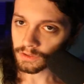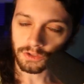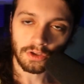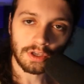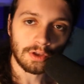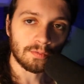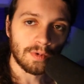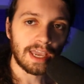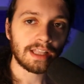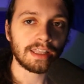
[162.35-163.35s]
So you can
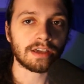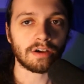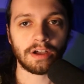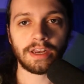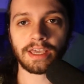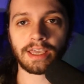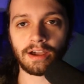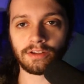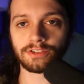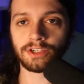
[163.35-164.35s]
right click on a
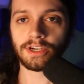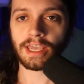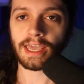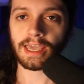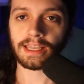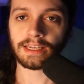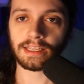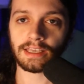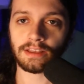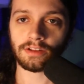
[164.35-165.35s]
counter and
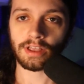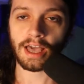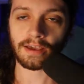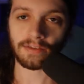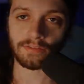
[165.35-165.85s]
it'll give you the